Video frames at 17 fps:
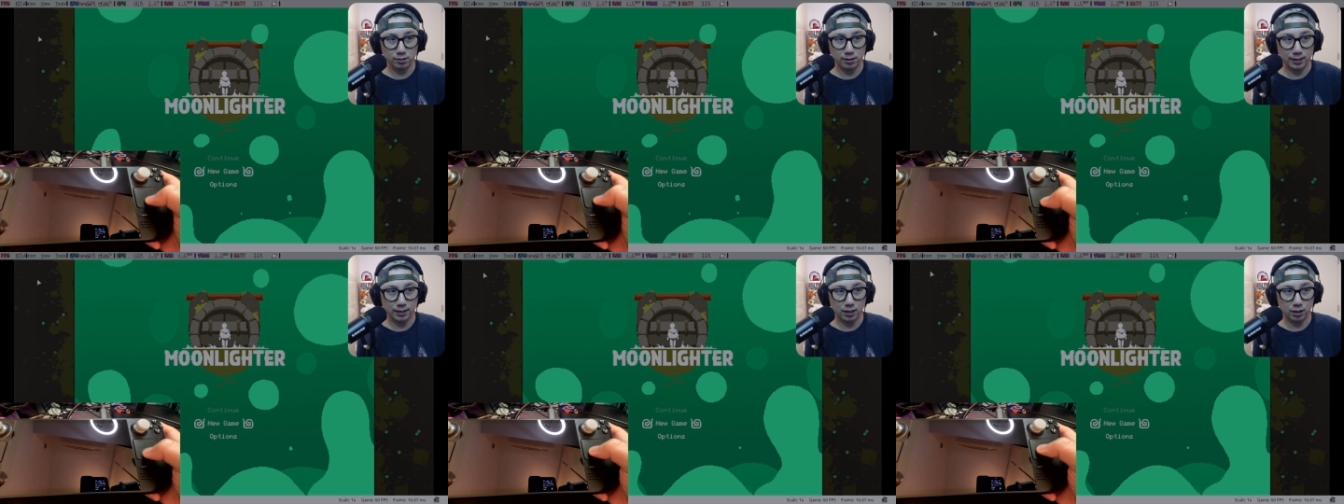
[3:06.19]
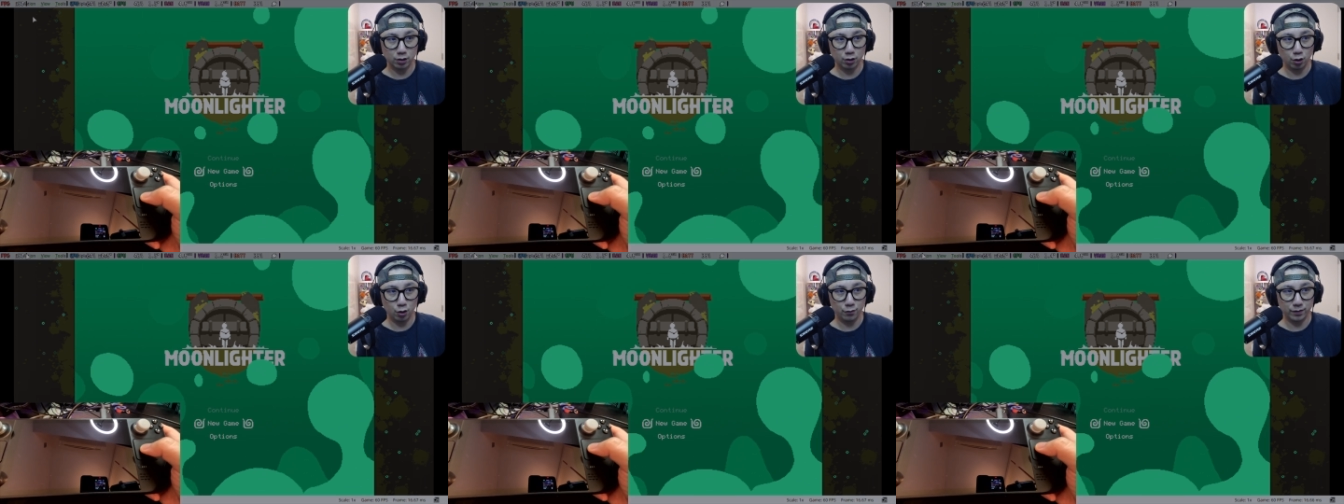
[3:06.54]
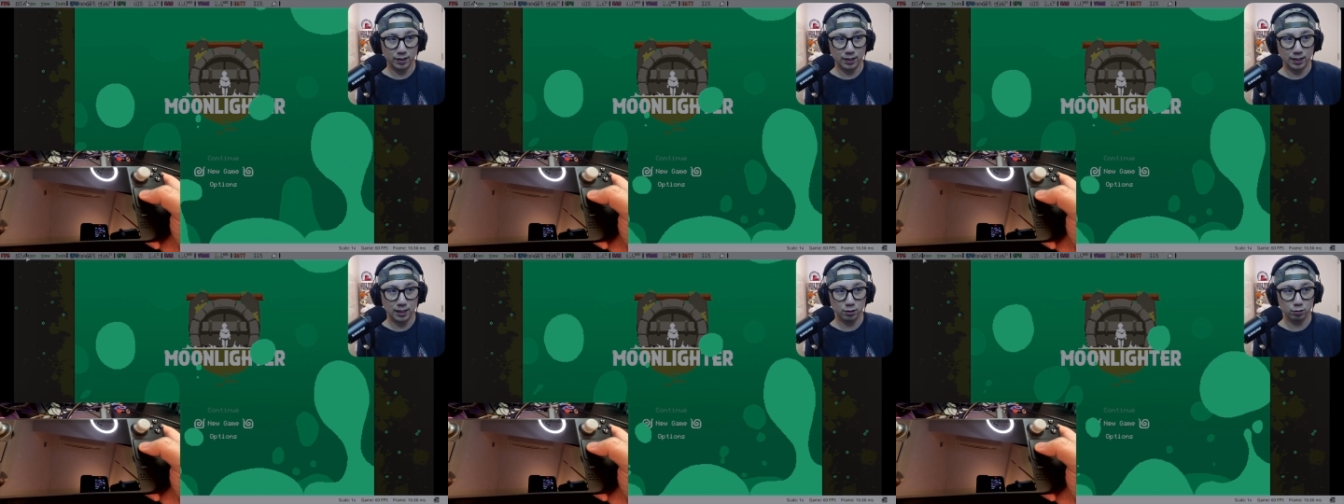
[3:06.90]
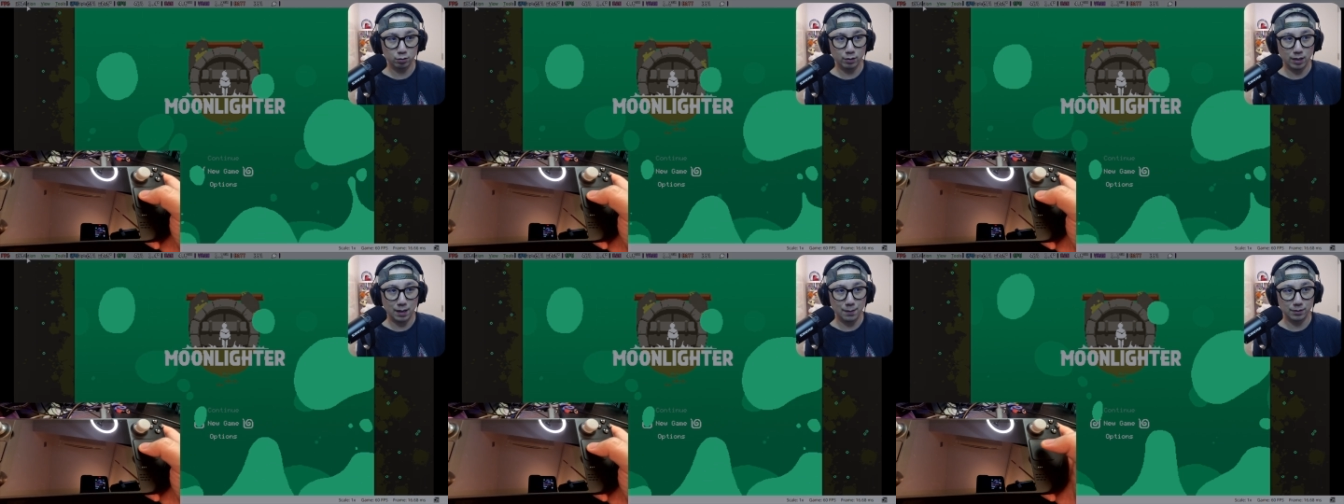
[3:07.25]
And then I go over here
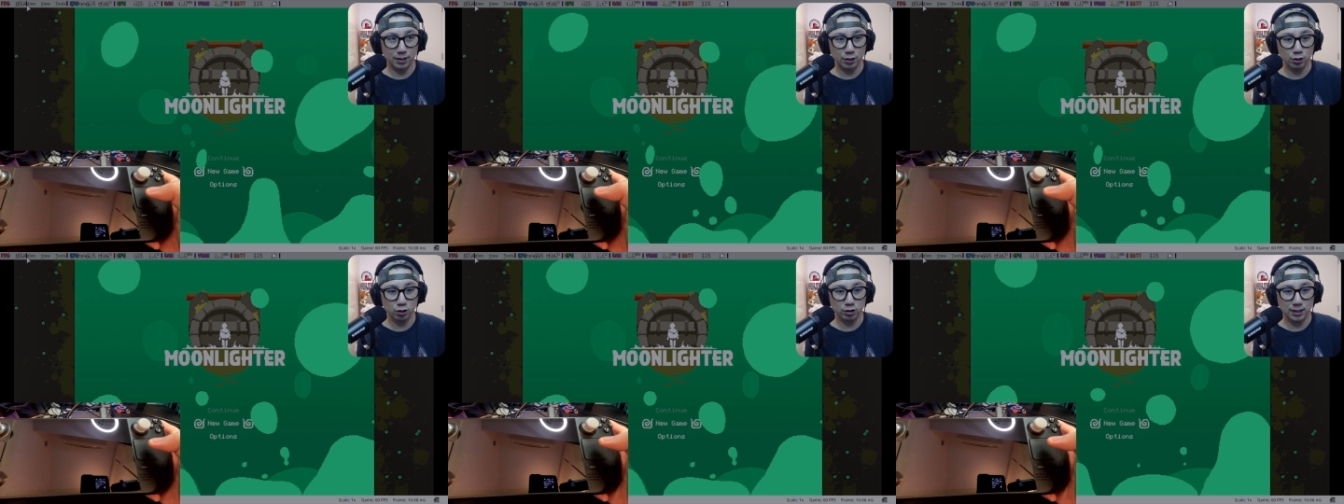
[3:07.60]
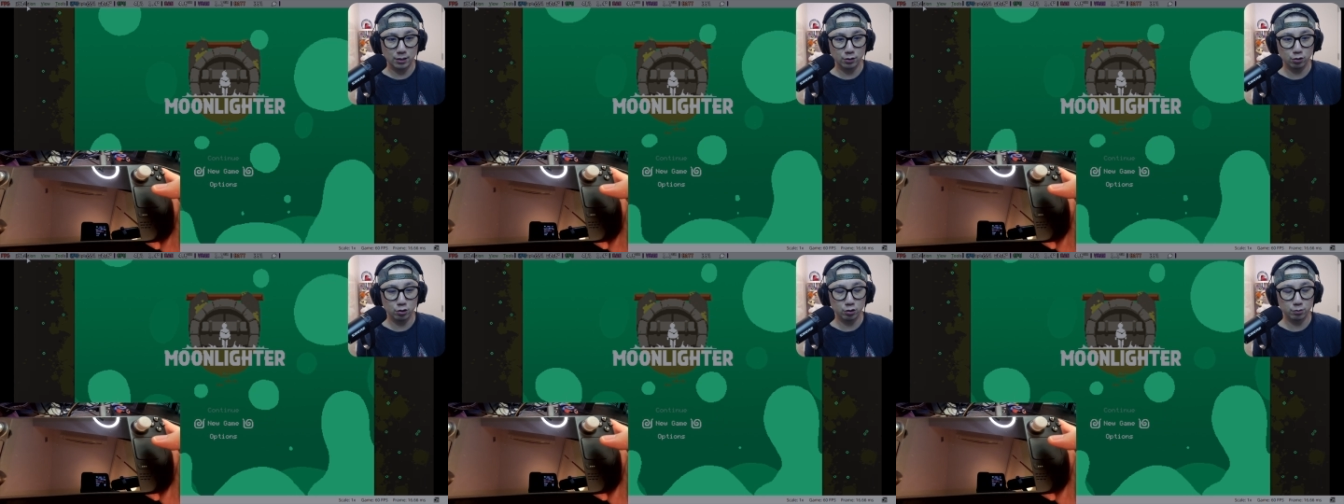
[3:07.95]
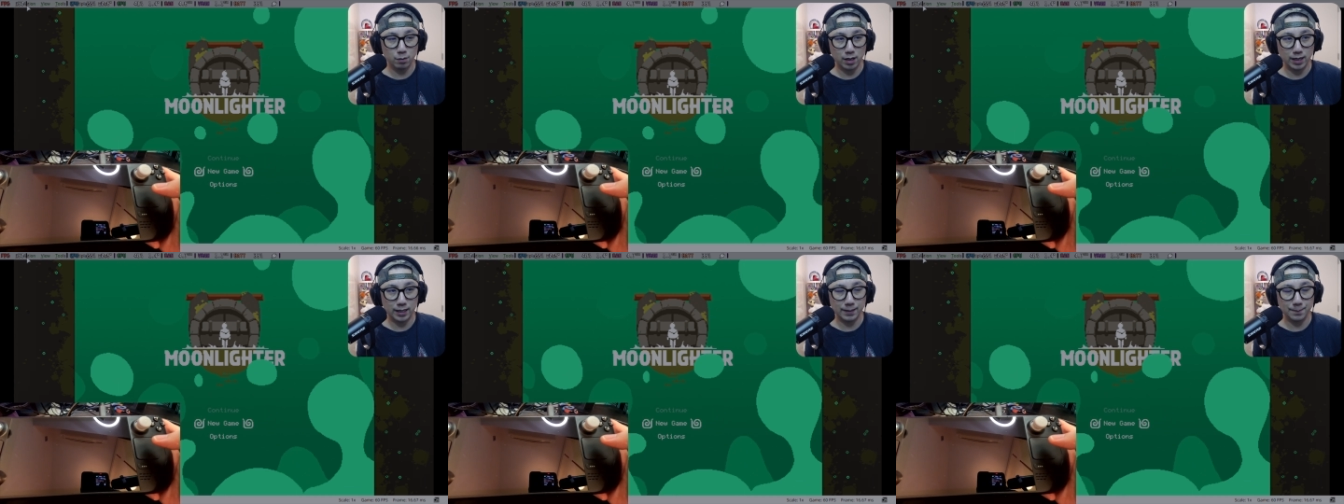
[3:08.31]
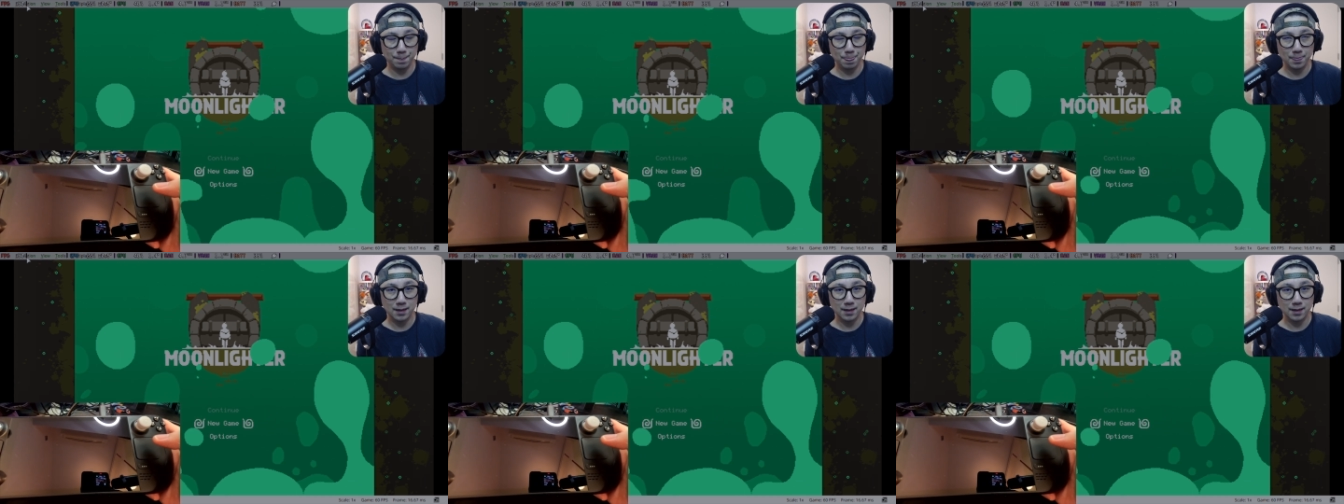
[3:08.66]
to emulation and use my